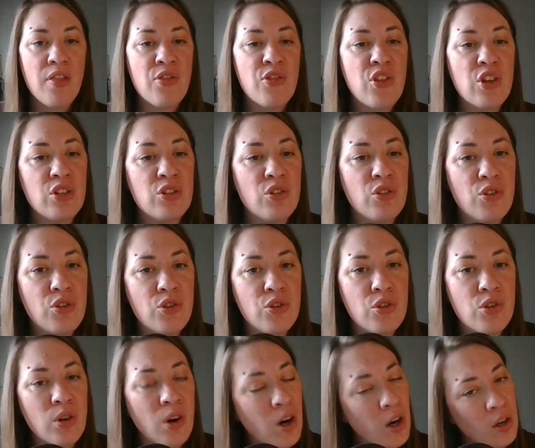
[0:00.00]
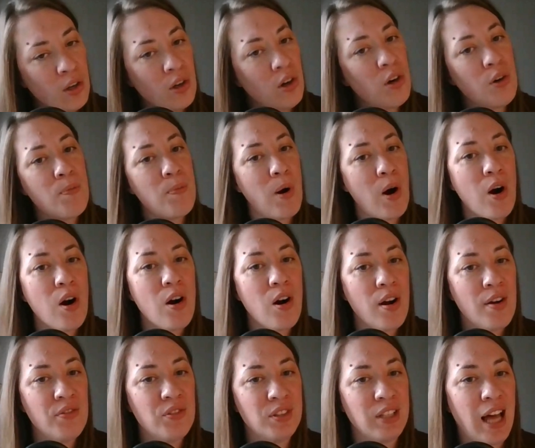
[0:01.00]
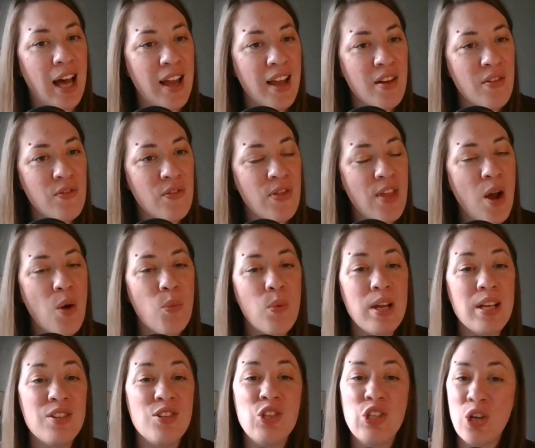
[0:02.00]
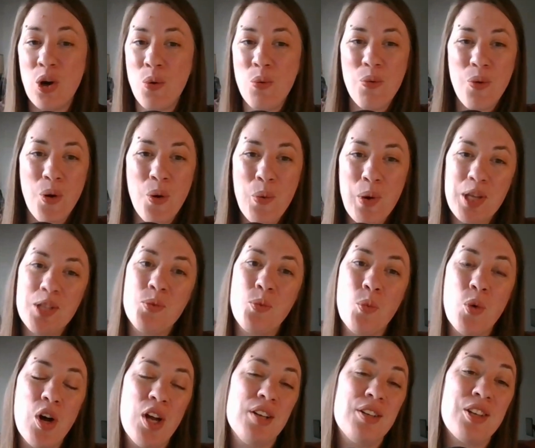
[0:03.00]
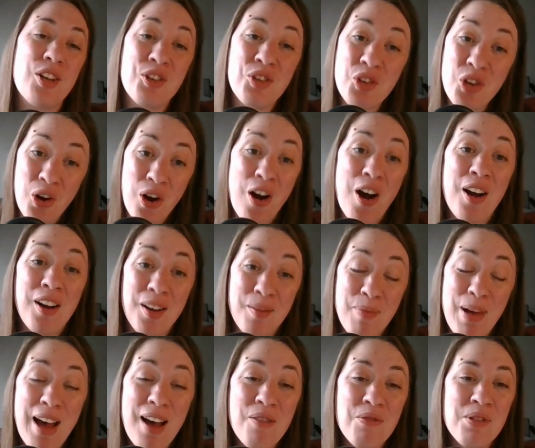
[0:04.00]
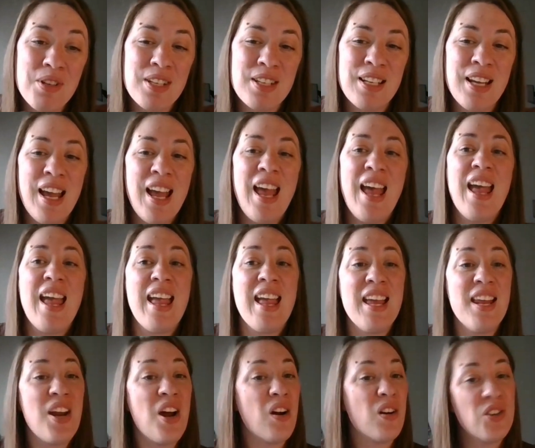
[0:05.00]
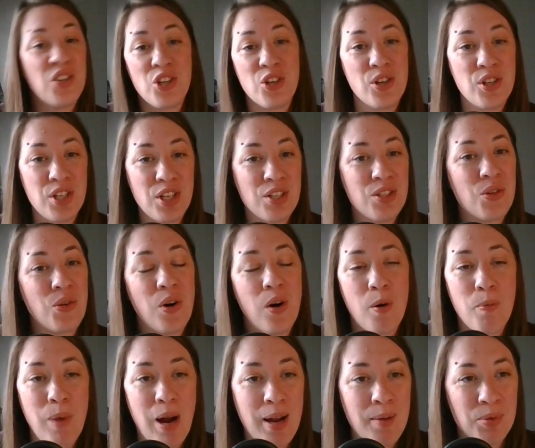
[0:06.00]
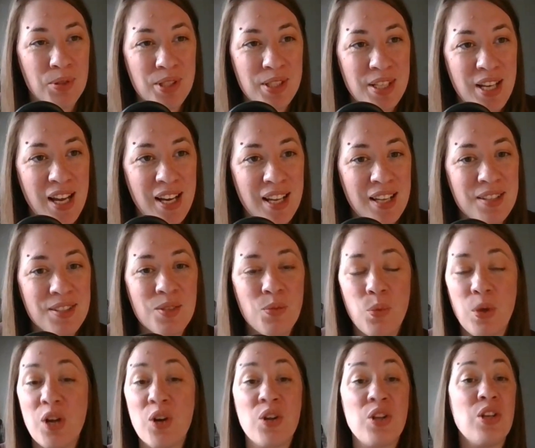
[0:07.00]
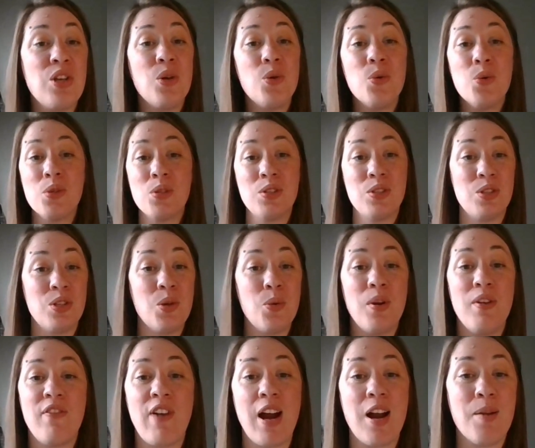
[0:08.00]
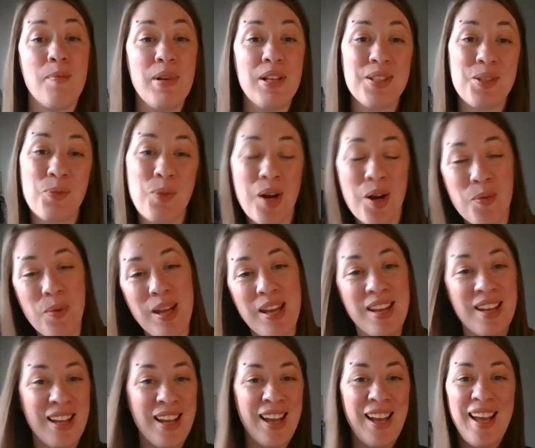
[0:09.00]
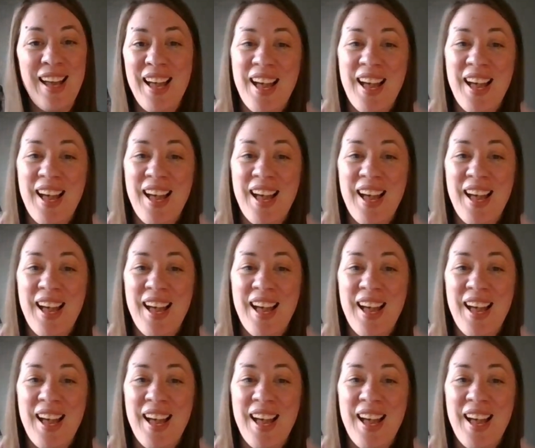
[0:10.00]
the darker part of life that we don't always want to talk about in our churches or our Bible studies. We are used to environments where we